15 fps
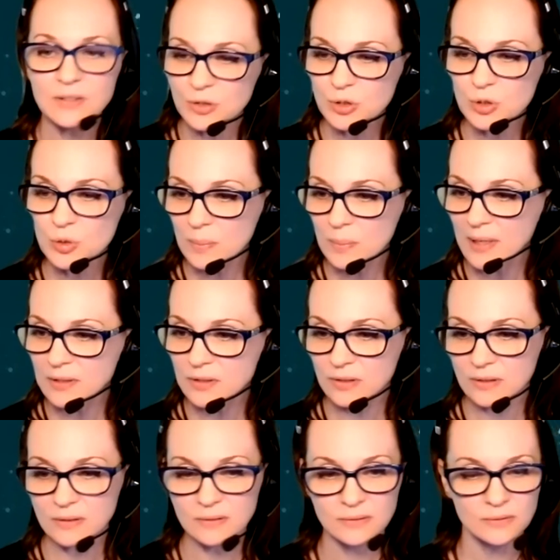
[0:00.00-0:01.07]
just a
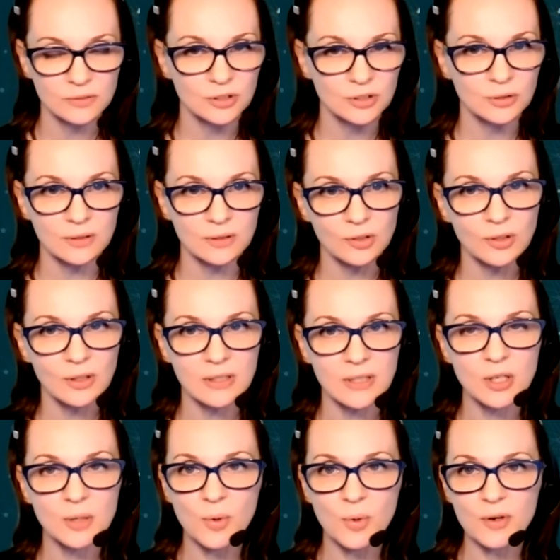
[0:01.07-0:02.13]
reminder, you can
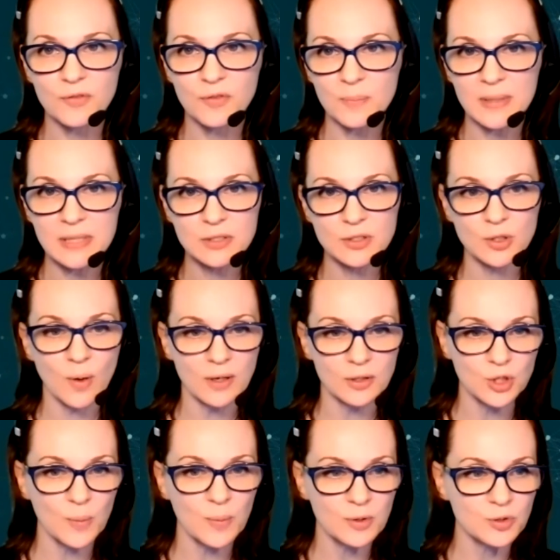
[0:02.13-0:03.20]
hear more from Bindu
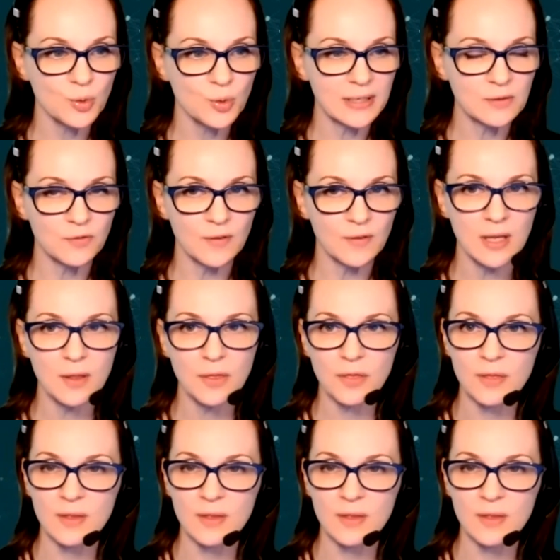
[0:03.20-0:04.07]
October 25th.